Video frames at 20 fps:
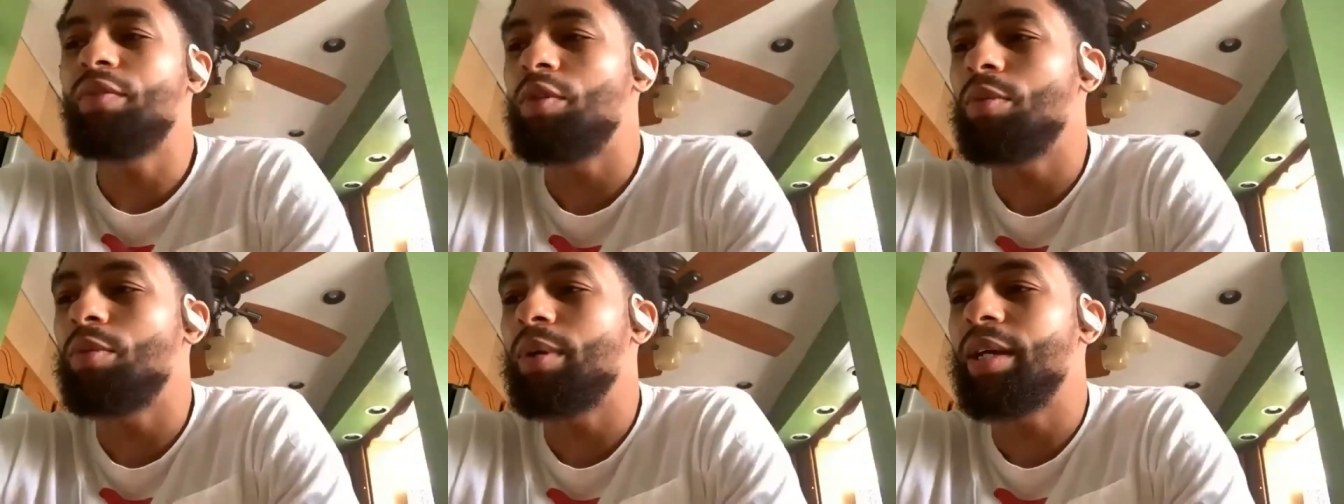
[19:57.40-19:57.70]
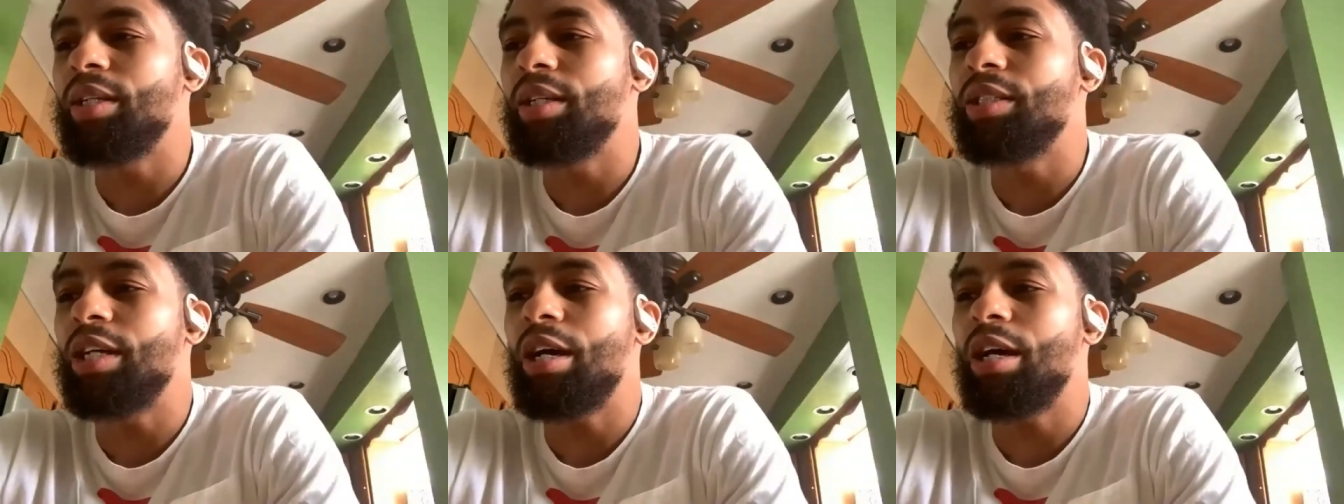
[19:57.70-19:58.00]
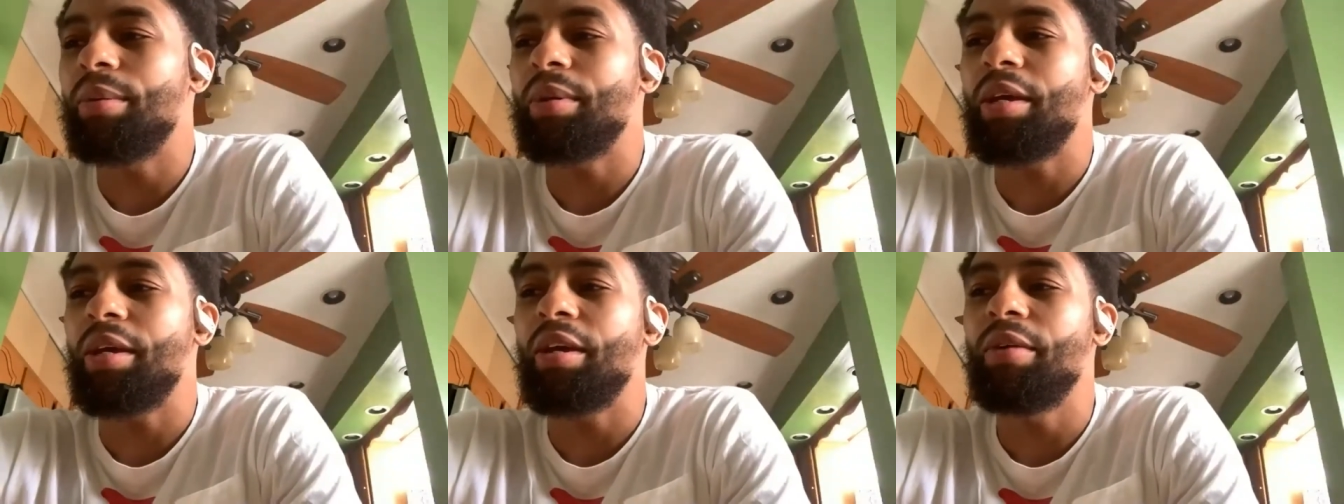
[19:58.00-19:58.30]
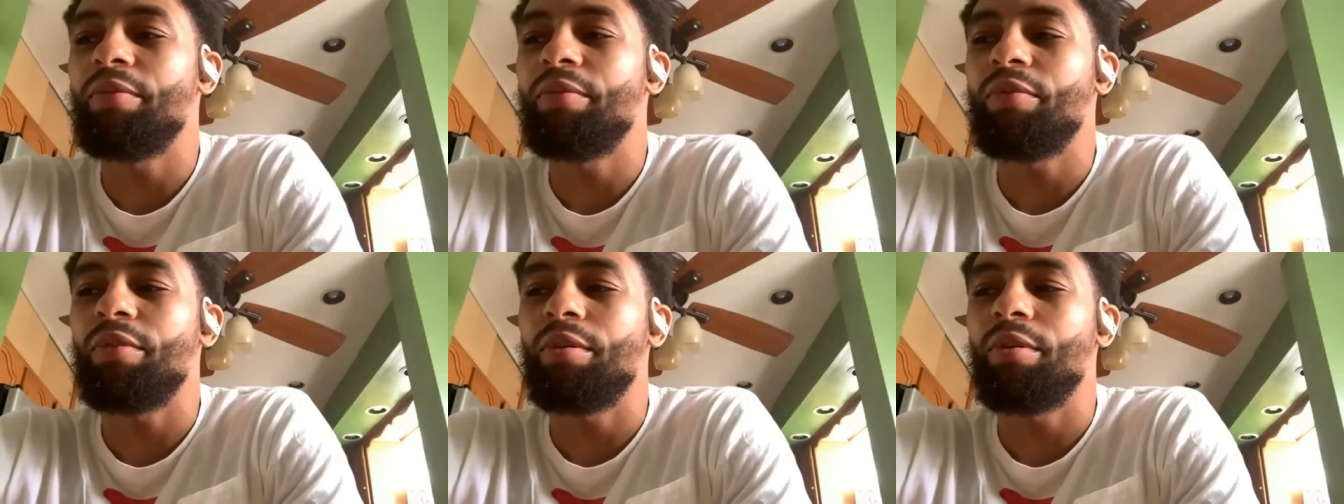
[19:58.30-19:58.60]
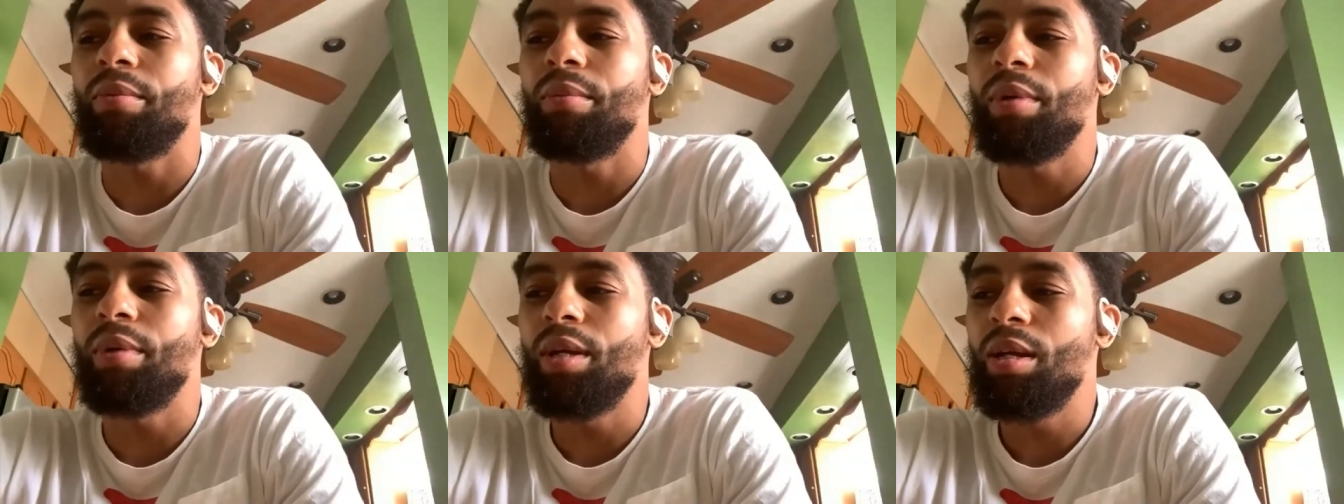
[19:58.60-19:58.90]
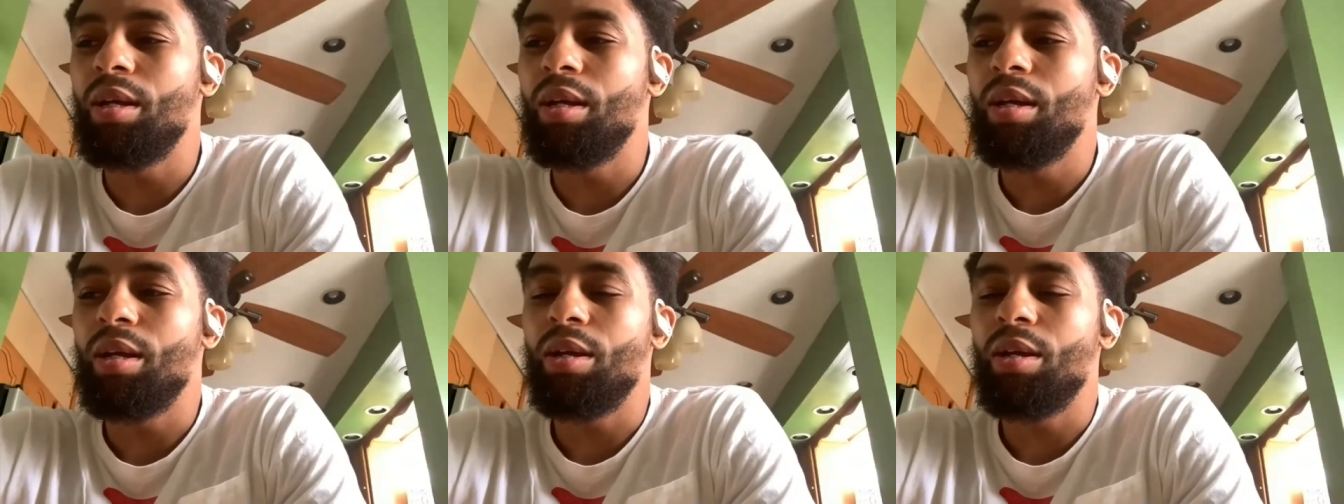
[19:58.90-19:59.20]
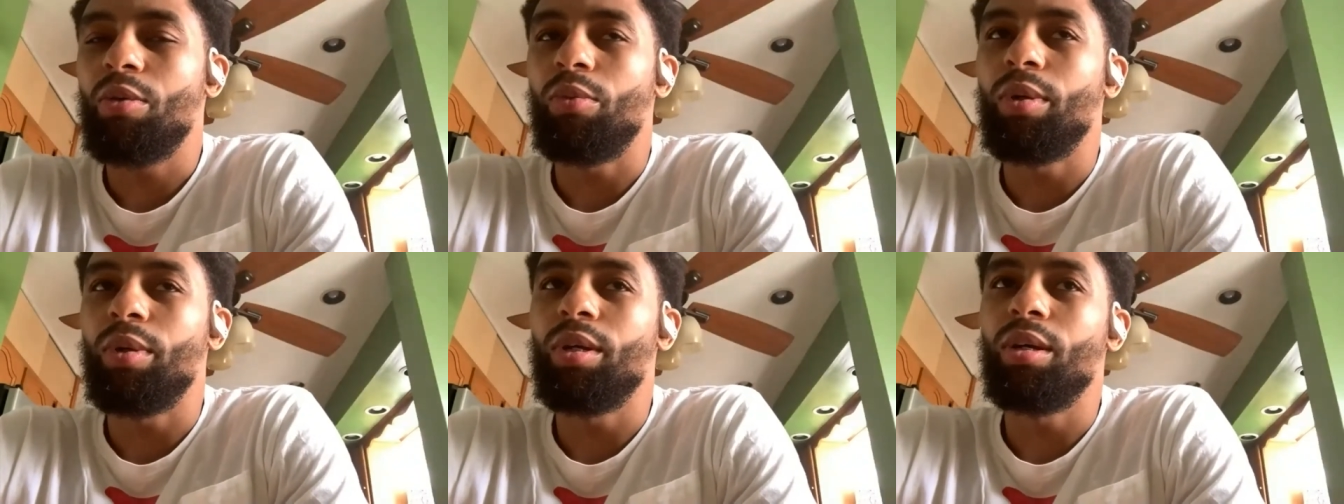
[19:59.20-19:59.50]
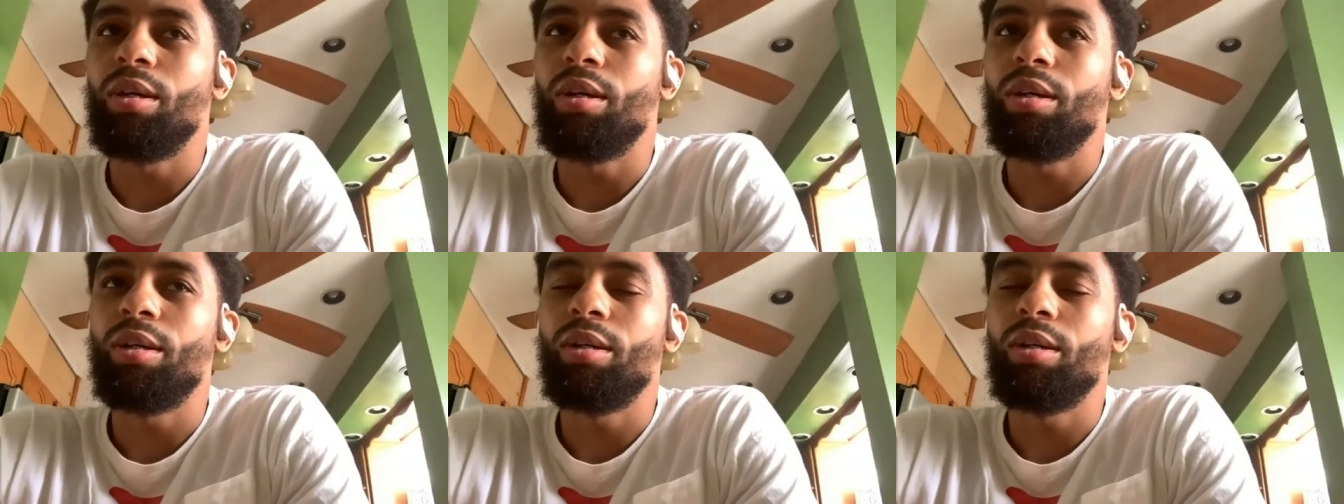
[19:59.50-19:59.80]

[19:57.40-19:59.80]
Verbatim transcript: even know where that job came from. we